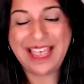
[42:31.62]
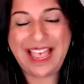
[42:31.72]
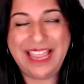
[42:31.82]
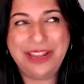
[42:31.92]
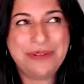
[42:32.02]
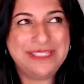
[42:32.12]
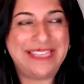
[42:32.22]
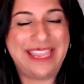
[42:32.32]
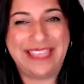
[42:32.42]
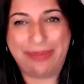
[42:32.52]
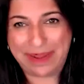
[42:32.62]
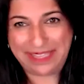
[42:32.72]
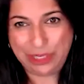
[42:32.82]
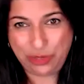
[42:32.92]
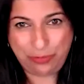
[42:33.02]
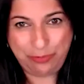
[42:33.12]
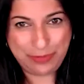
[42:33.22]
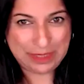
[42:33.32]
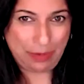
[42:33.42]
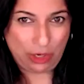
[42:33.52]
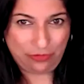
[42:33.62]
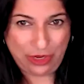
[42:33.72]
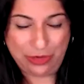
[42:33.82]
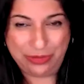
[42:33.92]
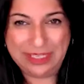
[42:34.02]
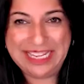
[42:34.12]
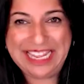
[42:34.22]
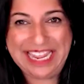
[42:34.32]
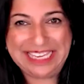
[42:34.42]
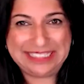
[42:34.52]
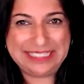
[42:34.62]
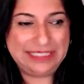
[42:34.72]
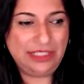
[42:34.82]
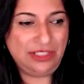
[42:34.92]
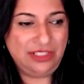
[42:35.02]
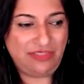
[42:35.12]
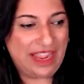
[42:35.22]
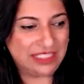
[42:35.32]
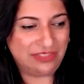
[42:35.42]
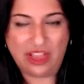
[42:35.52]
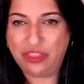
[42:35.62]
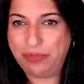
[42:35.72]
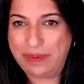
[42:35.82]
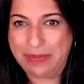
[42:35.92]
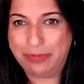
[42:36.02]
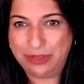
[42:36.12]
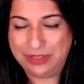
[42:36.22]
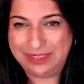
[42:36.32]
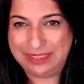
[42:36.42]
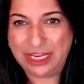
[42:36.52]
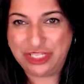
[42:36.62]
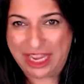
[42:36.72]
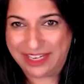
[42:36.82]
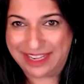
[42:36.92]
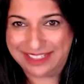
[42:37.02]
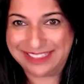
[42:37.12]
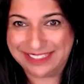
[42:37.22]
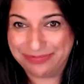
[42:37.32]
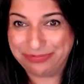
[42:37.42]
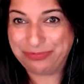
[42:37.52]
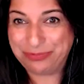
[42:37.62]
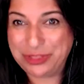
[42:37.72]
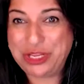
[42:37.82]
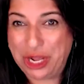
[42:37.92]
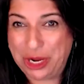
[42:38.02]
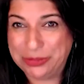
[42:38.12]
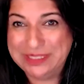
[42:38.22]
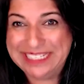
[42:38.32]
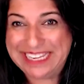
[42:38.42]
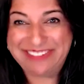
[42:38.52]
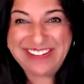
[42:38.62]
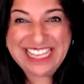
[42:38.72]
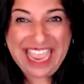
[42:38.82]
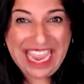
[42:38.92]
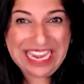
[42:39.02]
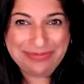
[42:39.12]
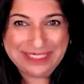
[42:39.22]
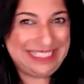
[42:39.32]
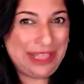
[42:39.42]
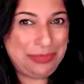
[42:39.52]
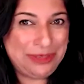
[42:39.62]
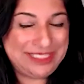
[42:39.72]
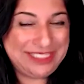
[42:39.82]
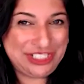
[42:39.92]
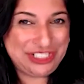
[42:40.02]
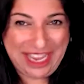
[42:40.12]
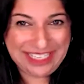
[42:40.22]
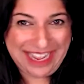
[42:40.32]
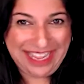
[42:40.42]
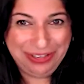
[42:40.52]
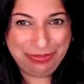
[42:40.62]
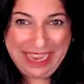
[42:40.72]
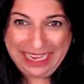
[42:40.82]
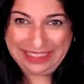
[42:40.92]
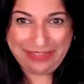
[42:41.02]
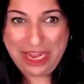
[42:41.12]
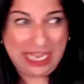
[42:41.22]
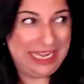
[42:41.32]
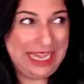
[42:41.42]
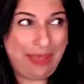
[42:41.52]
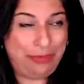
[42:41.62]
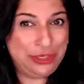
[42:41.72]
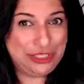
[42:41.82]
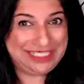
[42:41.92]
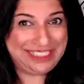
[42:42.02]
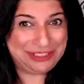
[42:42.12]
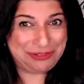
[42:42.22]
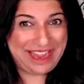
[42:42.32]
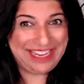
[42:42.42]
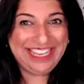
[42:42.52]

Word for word: I always say that my little smartphone is this little device of other people's agendas. You know, even a game is another person's agenda, right? They've got in app purchases, right?